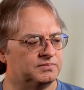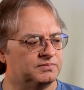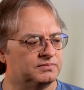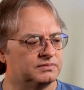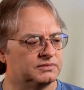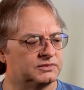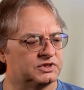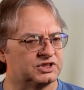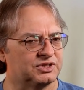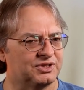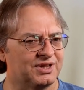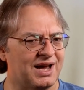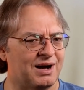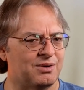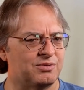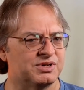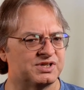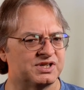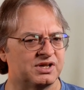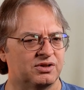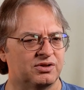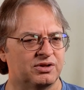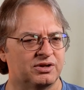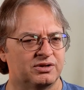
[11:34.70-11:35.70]
So that was
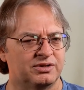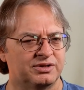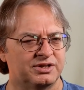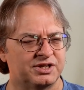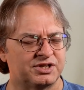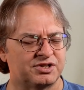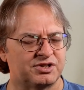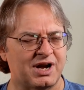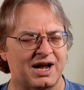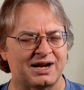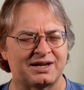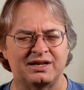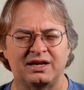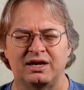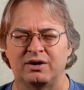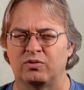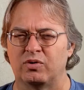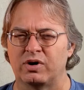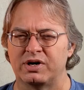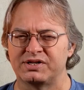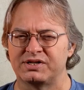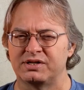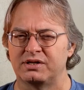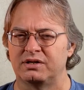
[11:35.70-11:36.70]
a little distracting. It
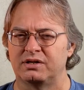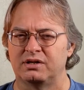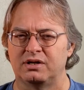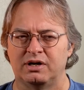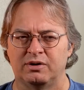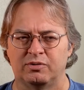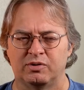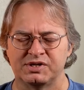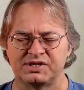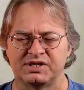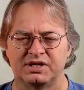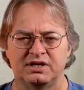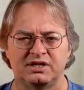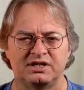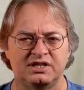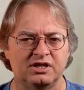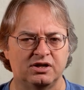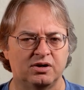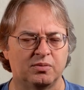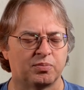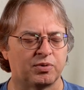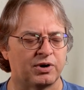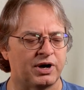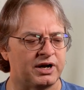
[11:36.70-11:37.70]
wasn't a deal
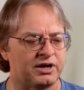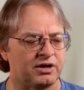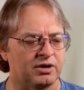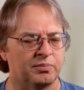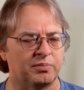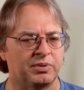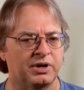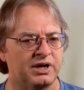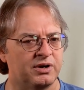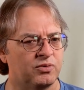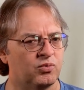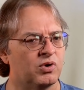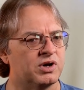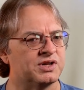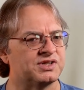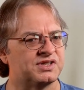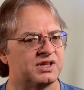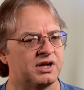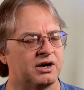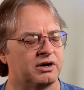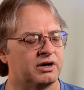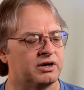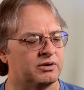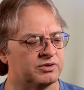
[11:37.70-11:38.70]
breaker, but it was
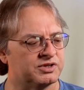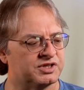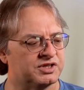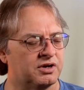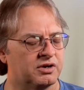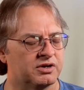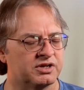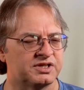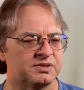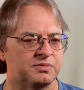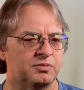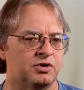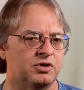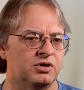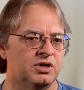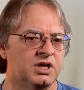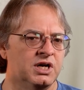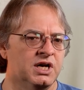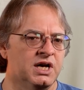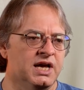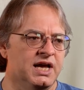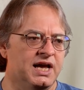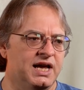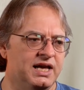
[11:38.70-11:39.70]
there and it was noticeable.
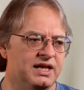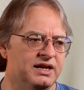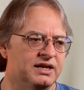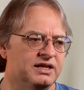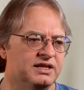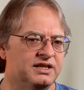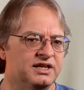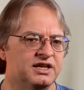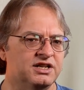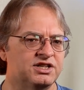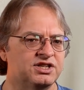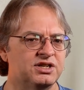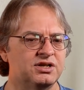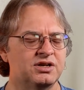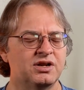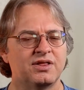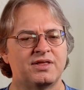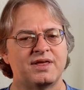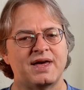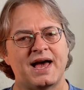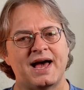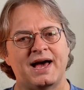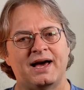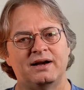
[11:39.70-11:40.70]
In addition to
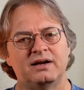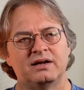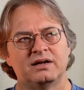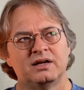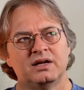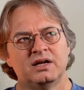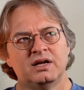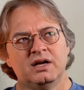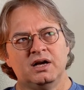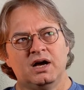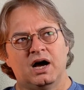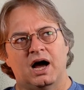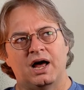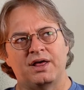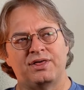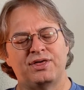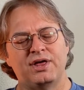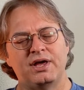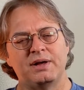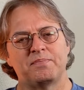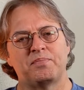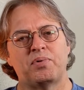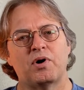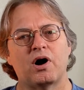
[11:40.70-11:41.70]
that, I
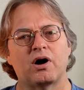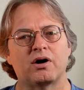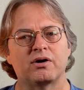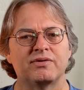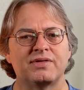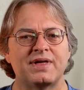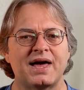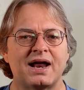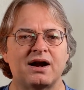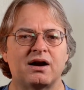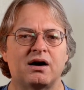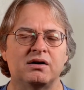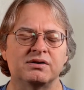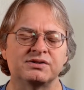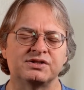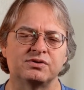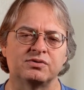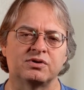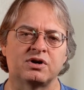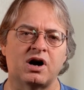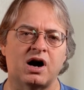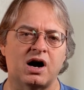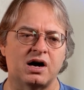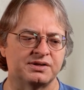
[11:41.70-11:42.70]
think part of that also
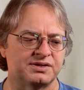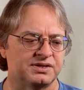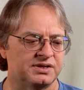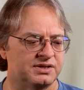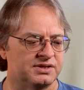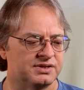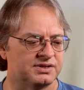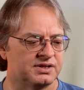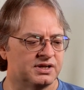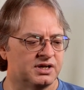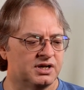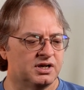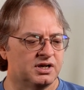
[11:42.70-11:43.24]
causes